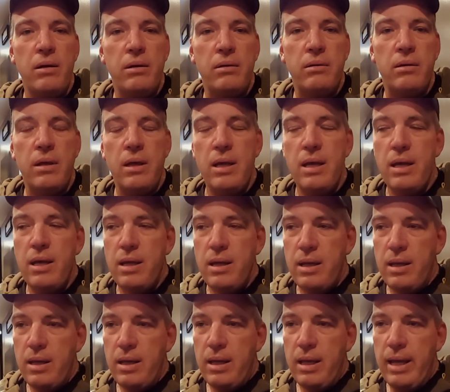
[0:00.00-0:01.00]
and
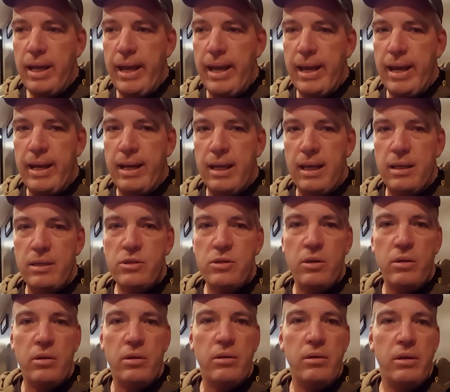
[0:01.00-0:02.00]

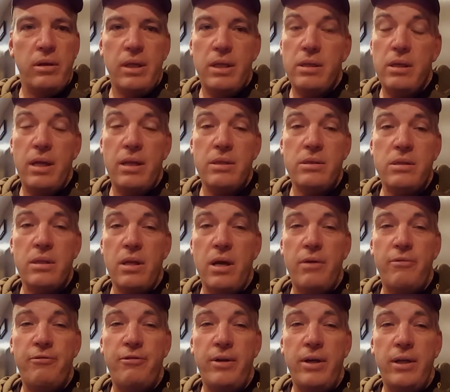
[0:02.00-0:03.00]
so it's a lot
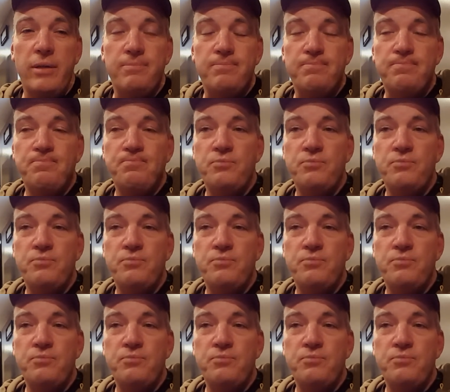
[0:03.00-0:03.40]
of fun.